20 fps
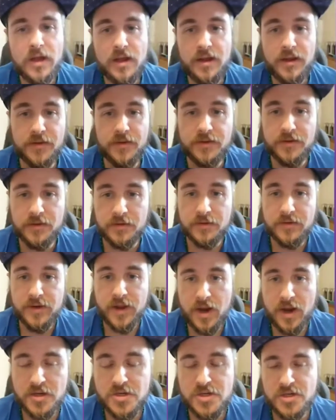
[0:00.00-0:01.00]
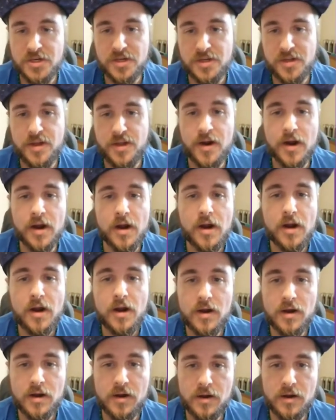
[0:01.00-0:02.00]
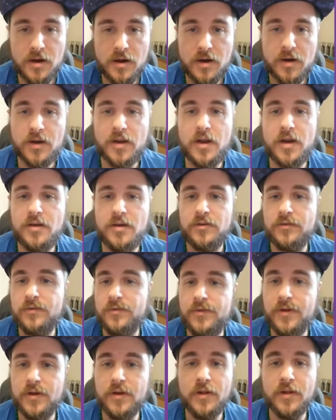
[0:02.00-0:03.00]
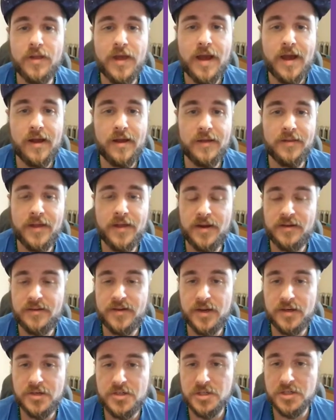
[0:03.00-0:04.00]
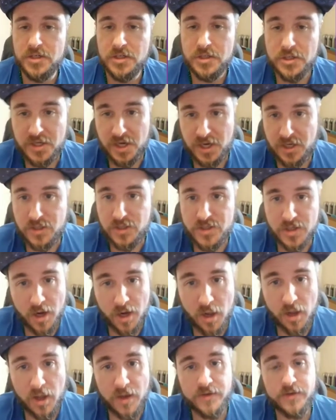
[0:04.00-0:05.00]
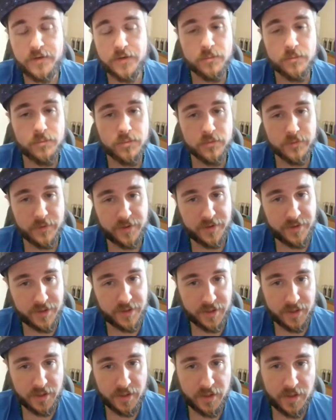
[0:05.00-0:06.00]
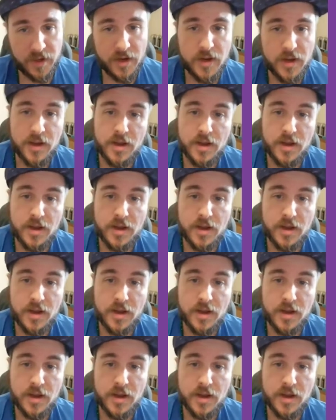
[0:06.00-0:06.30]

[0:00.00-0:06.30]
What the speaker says: Is there tension there? Can you feel that tension change at all as you're breathing in